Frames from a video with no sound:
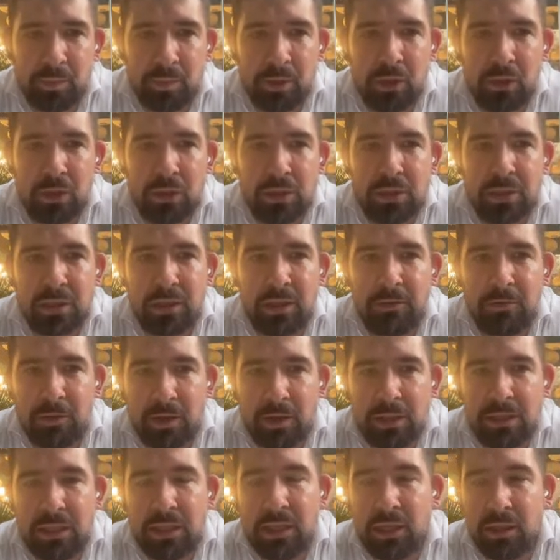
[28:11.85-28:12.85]
because
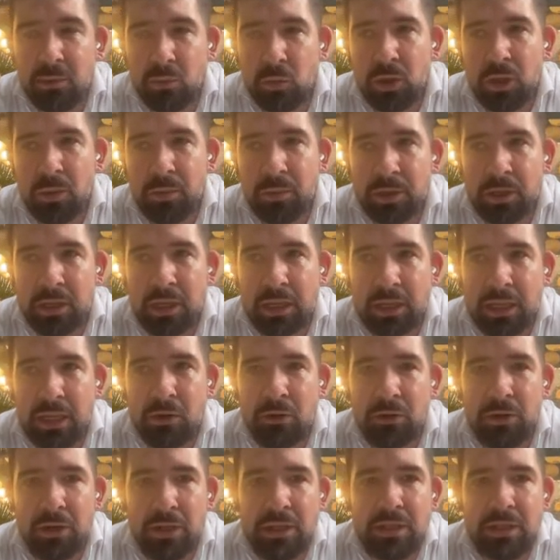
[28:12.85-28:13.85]
investing in multiple
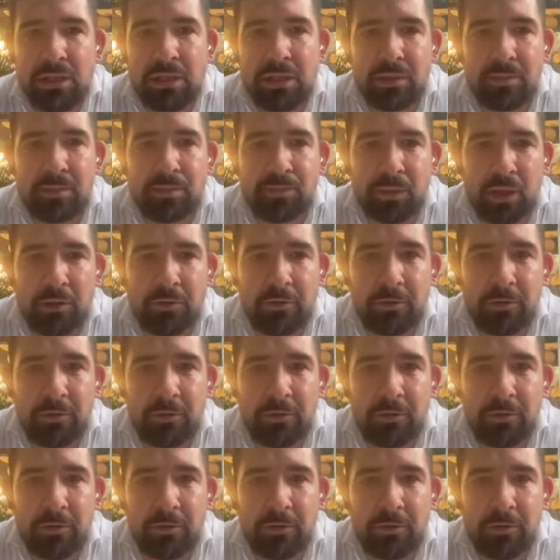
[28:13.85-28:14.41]
categories